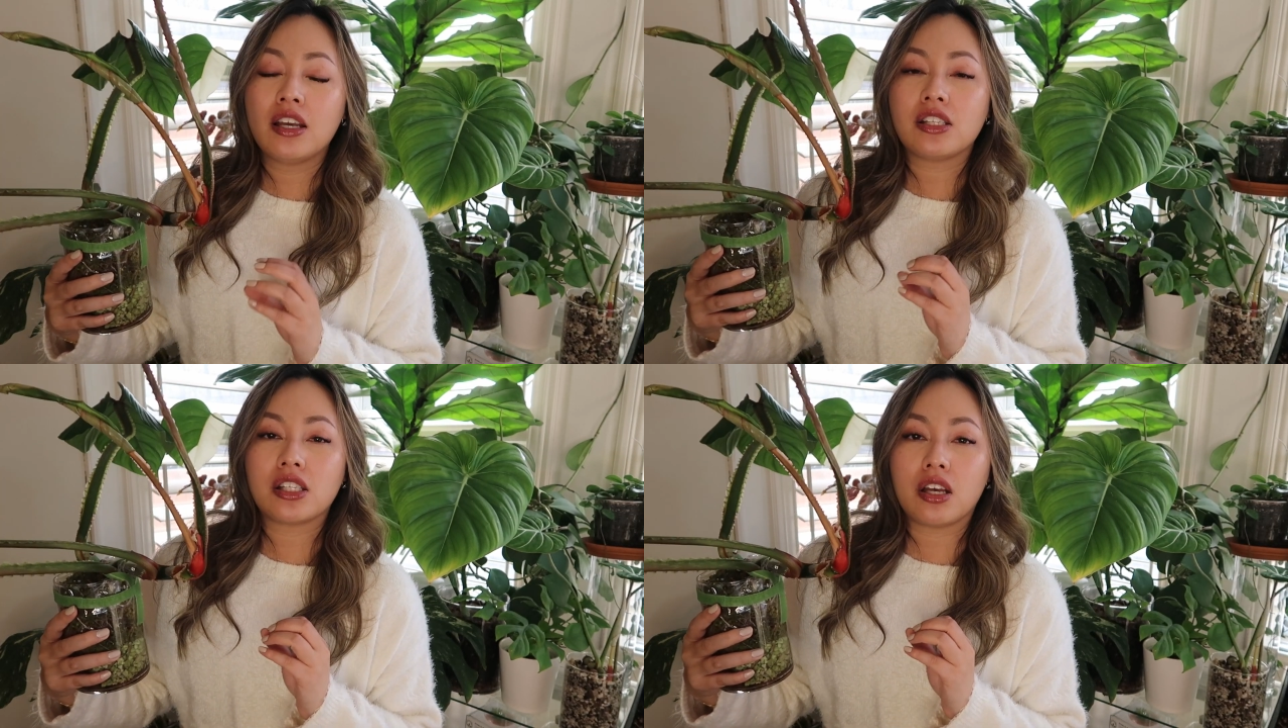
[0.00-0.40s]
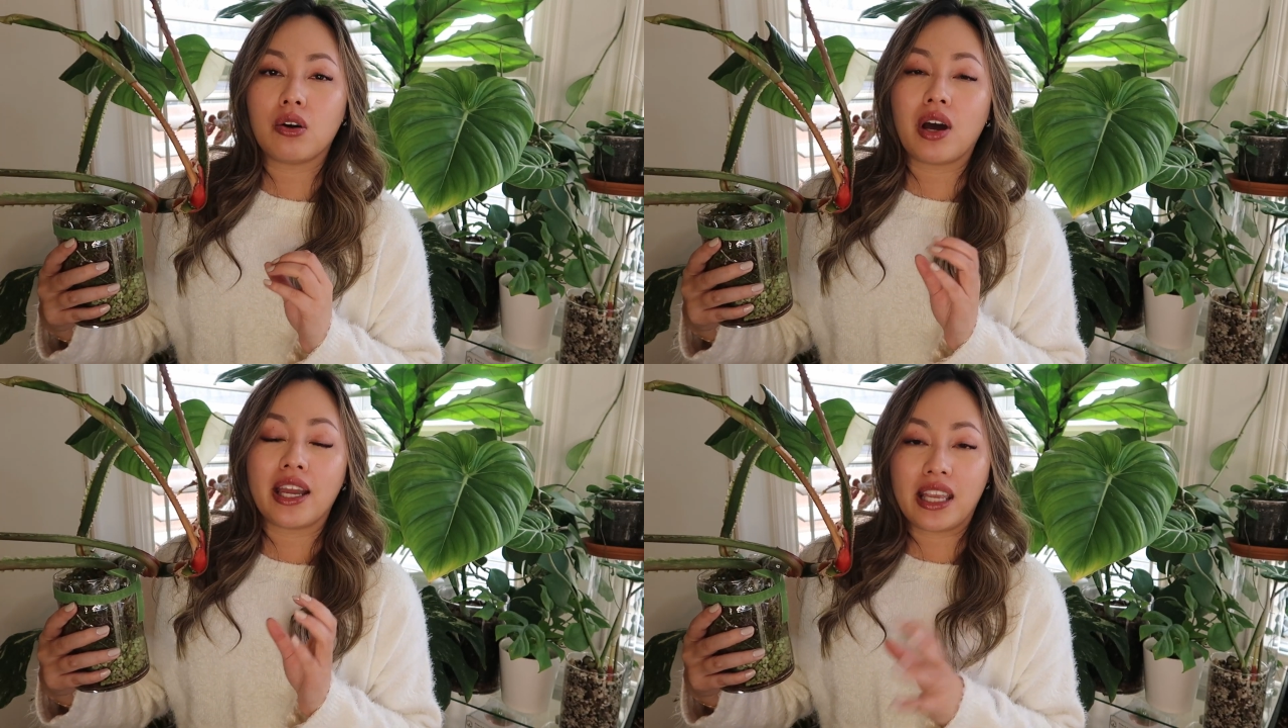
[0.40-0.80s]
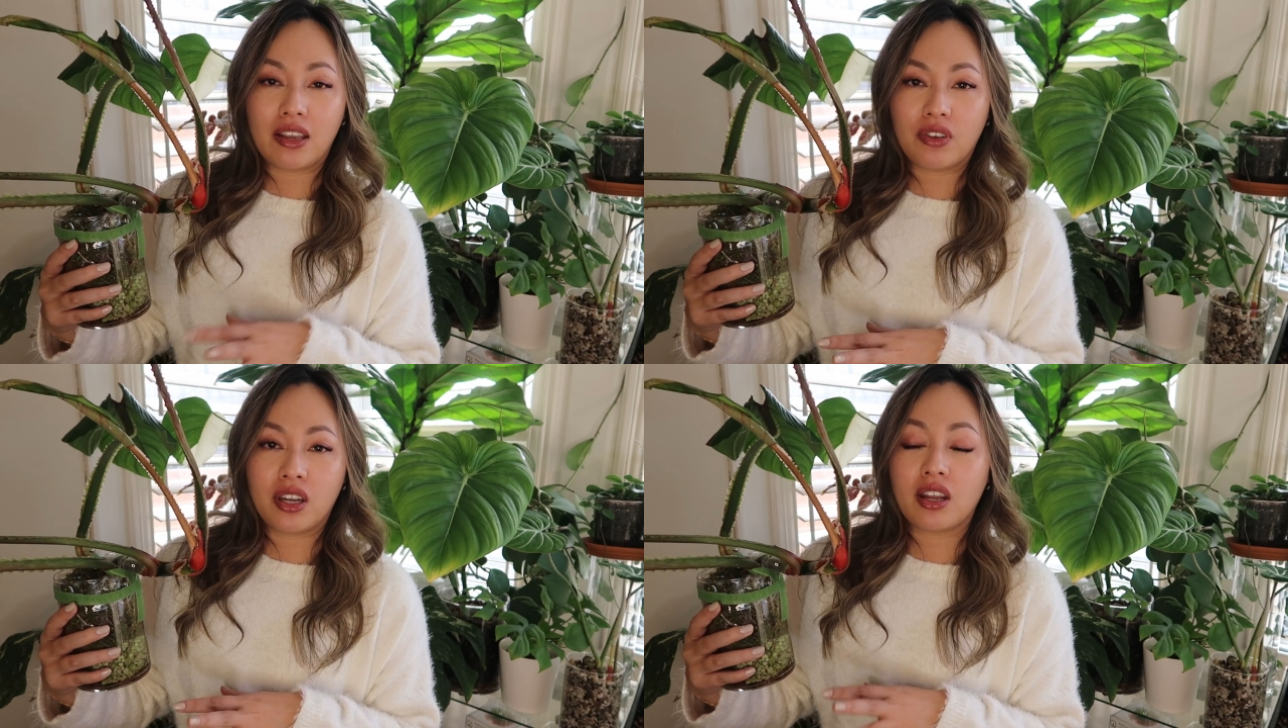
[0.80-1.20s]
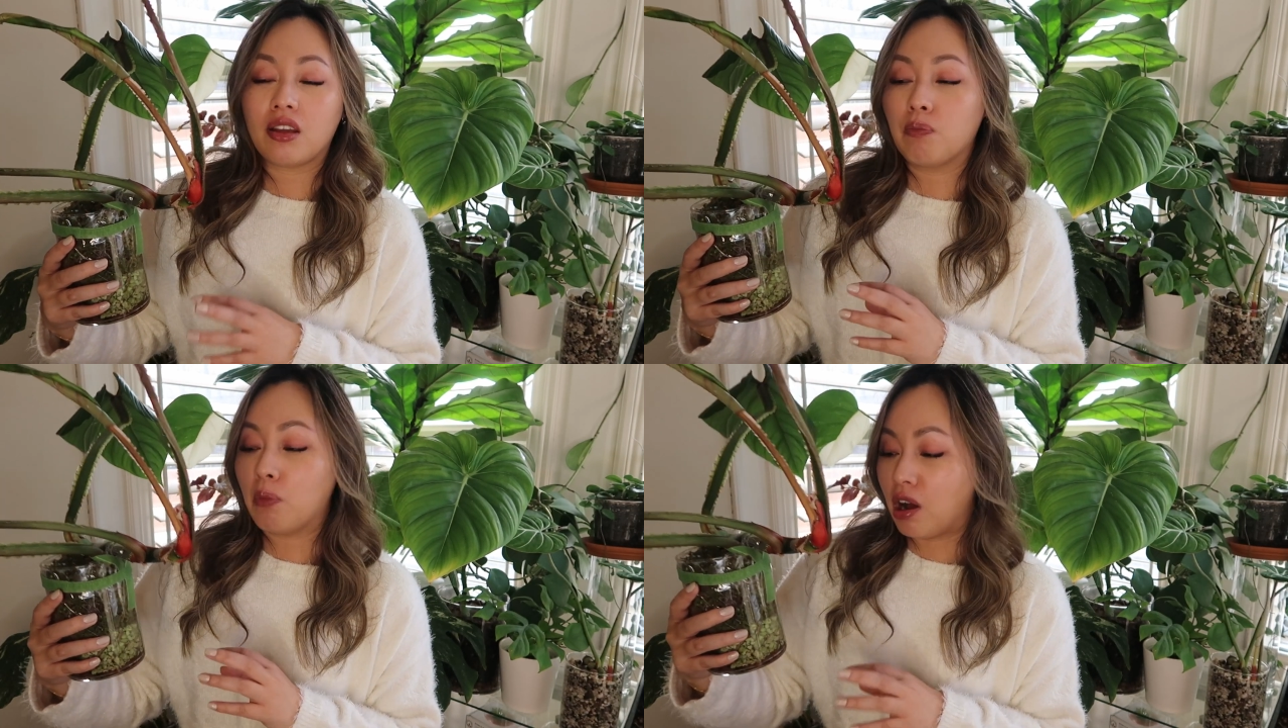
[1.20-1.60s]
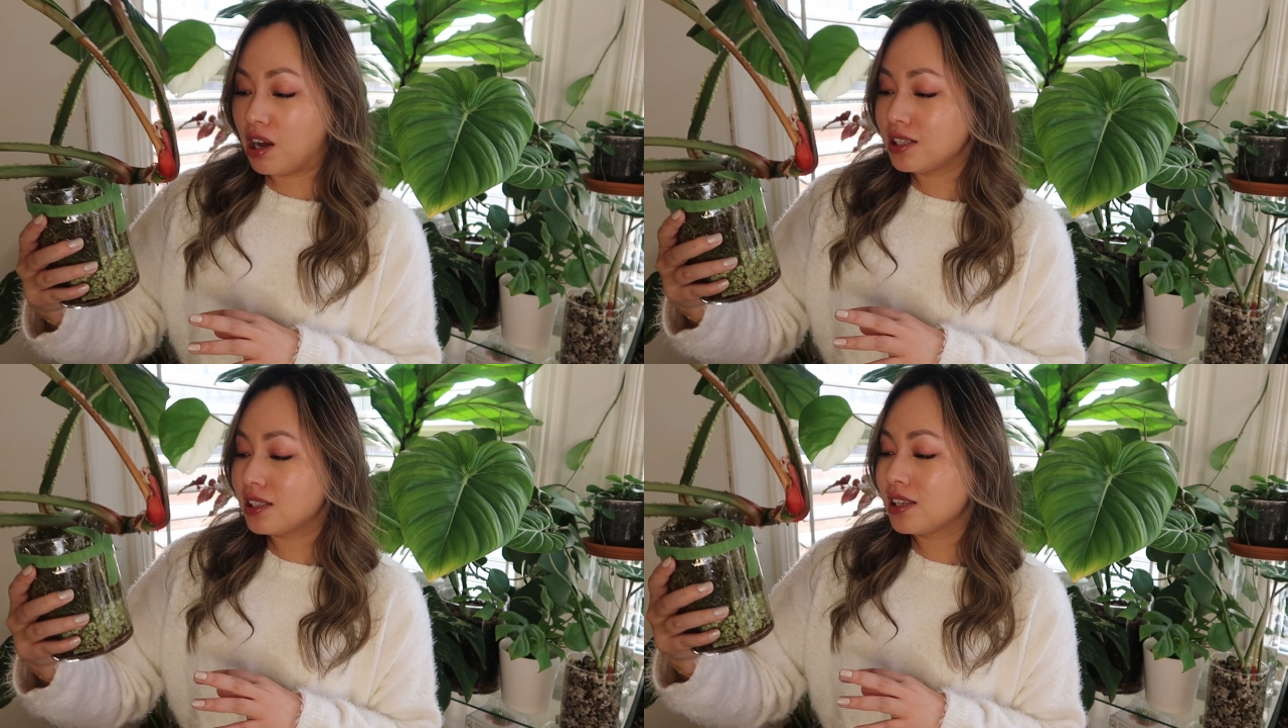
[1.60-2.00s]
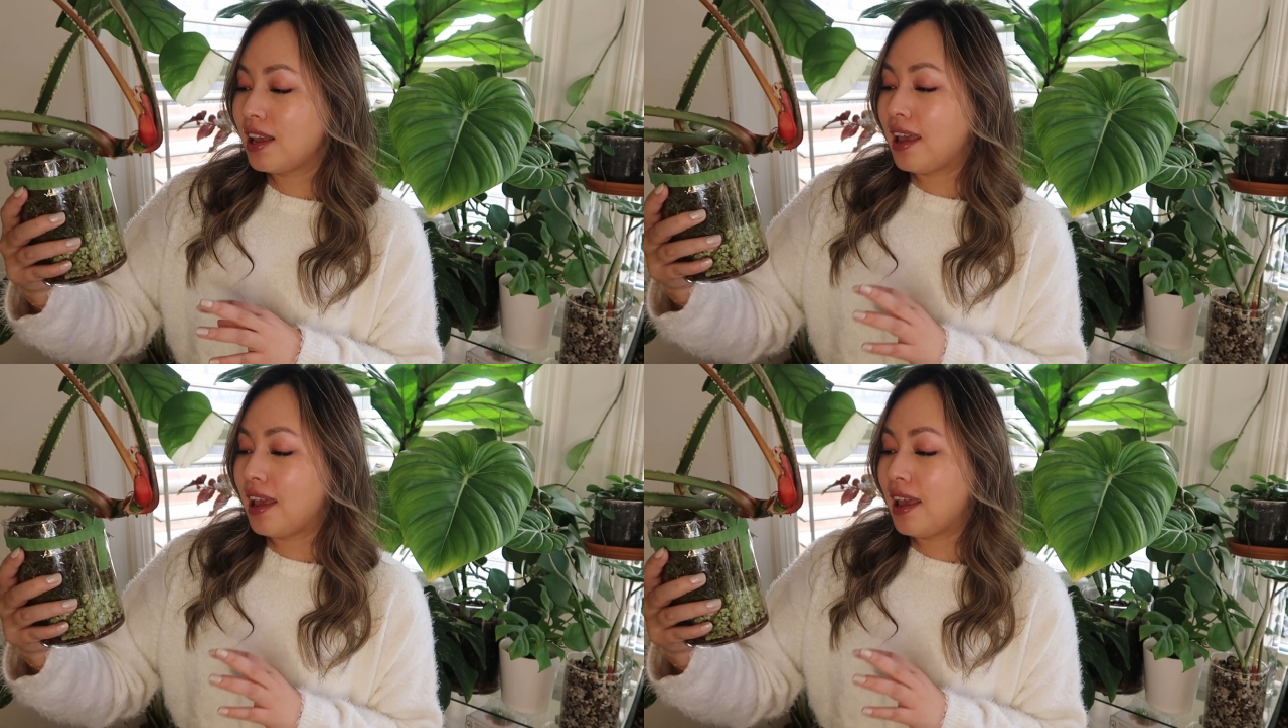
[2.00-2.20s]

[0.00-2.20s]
so I gave it moss,